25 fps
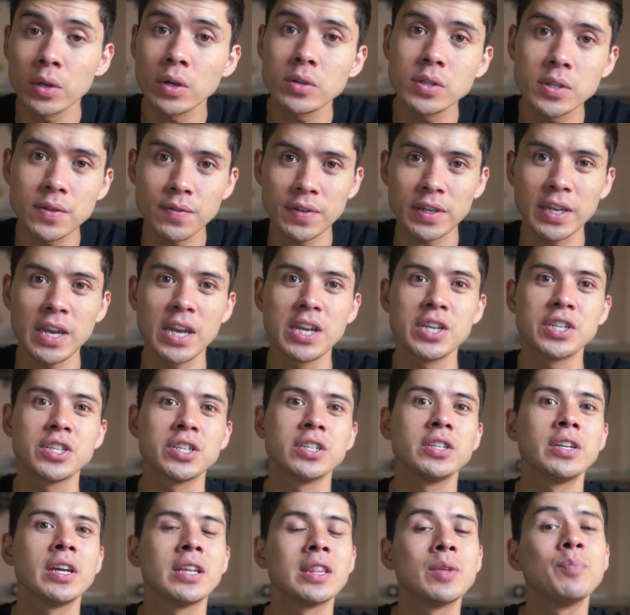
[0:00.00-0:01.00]

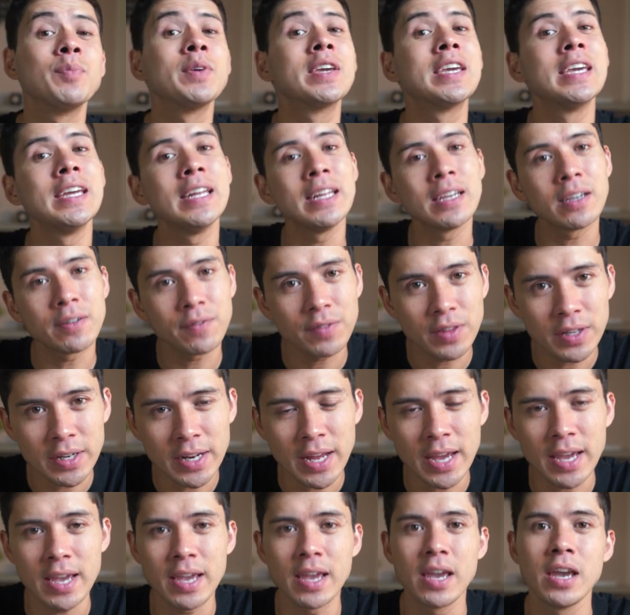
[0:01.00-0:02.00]
notification at the beginning of the
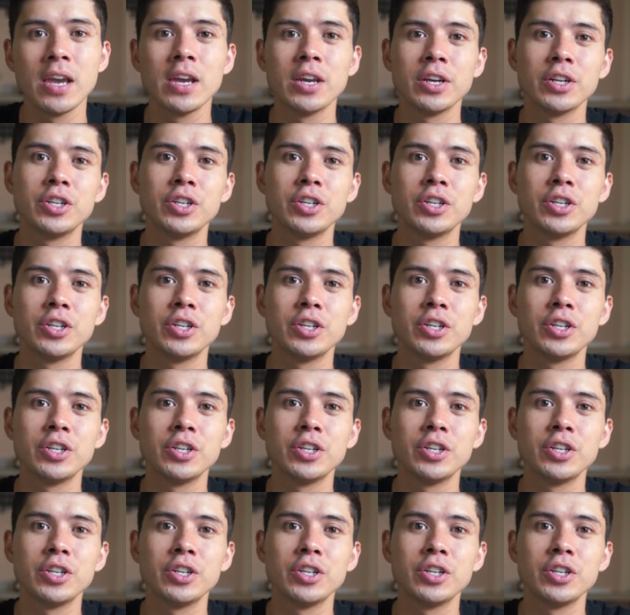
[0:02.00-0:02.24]
day